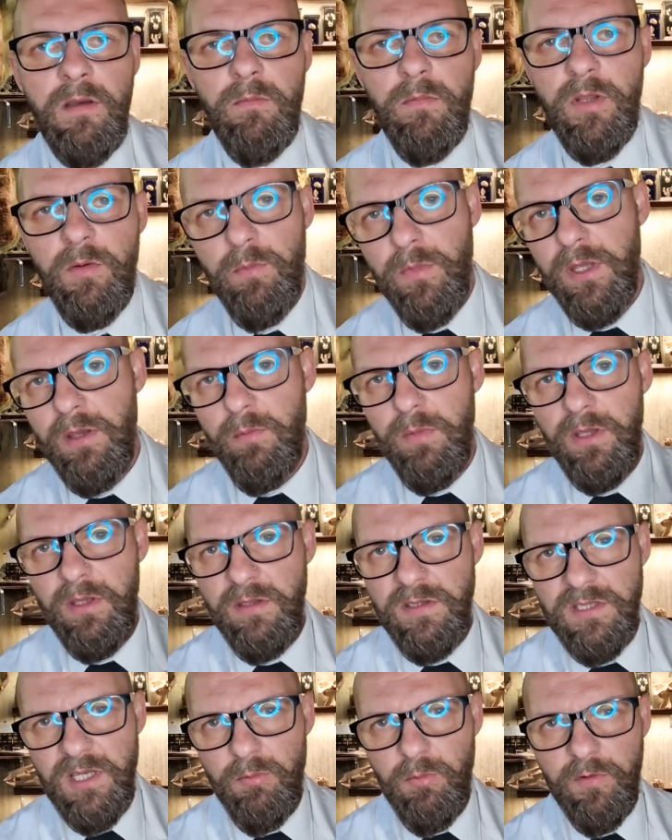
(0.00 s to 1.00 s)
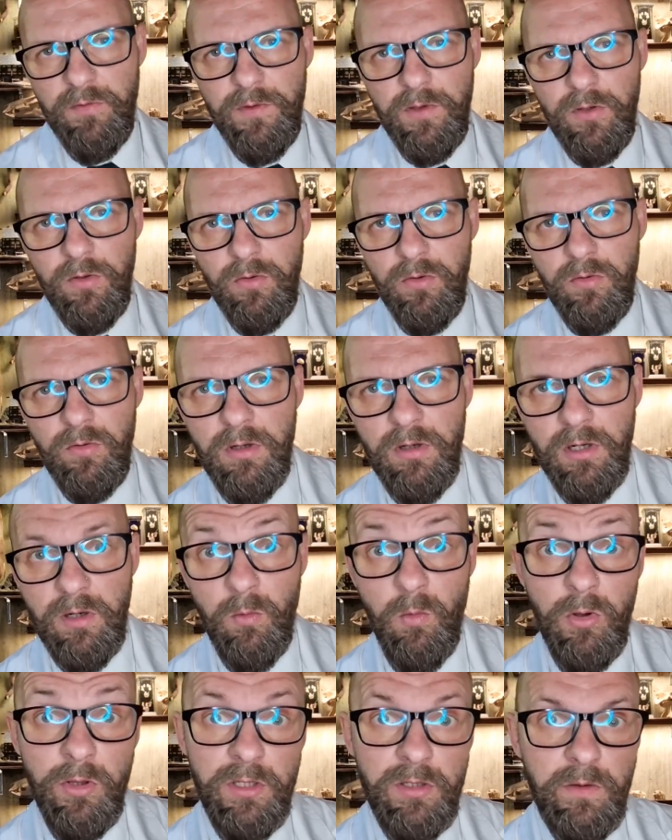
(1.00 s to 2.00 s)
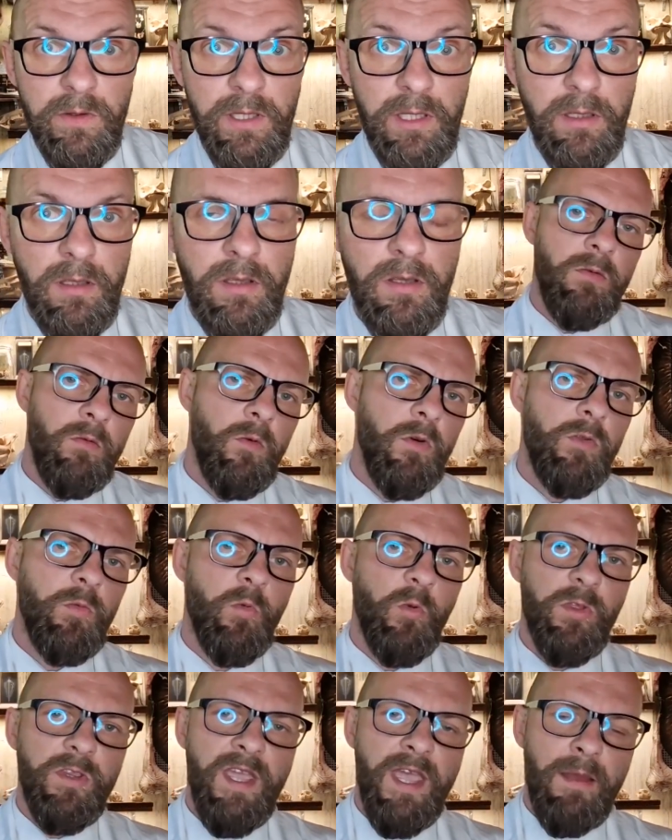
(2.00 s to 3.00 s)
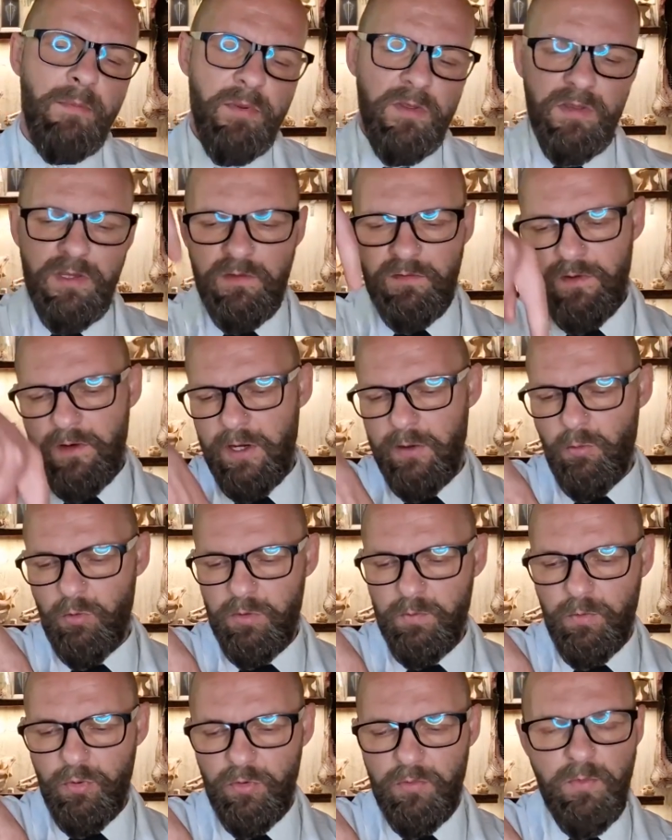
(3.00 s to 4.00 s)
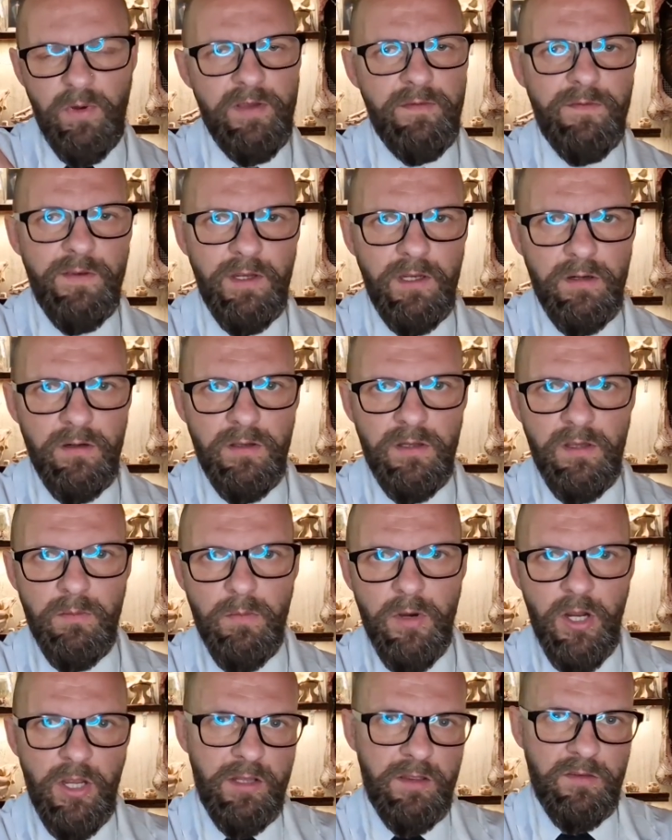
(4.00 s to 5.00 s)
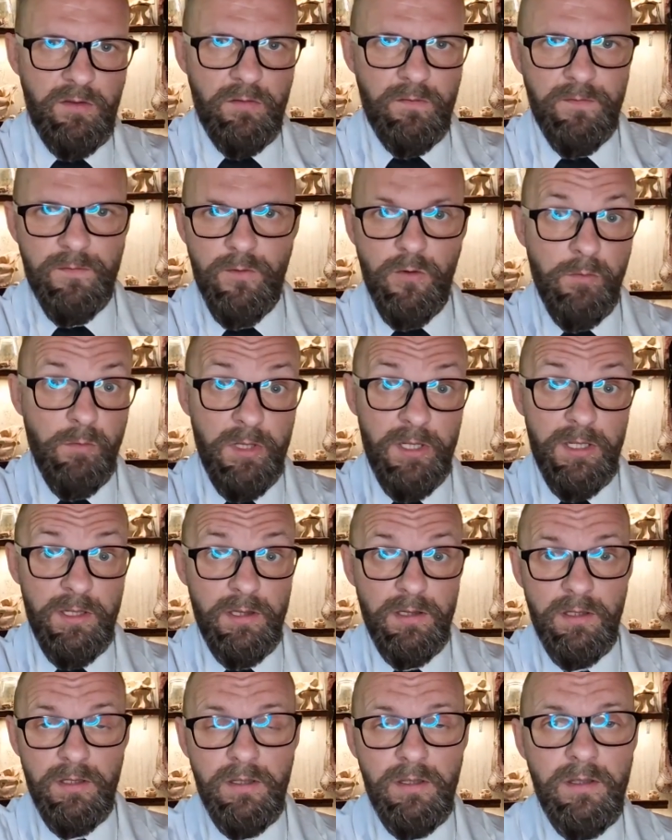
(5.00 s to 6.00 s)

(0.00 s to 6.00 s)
but maybe some of you are wondering what would happen if I would put my finger in a bucket of formalin.